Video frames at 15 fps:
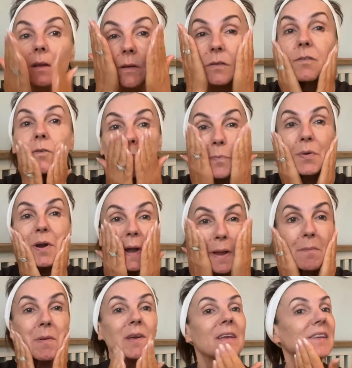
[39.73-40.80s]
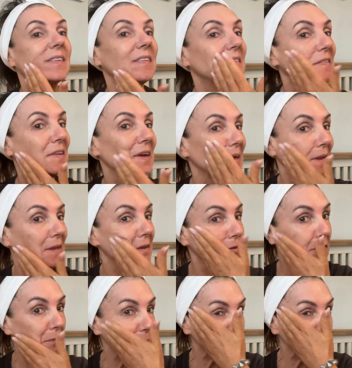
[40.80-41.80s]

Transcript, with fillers: So primer is designed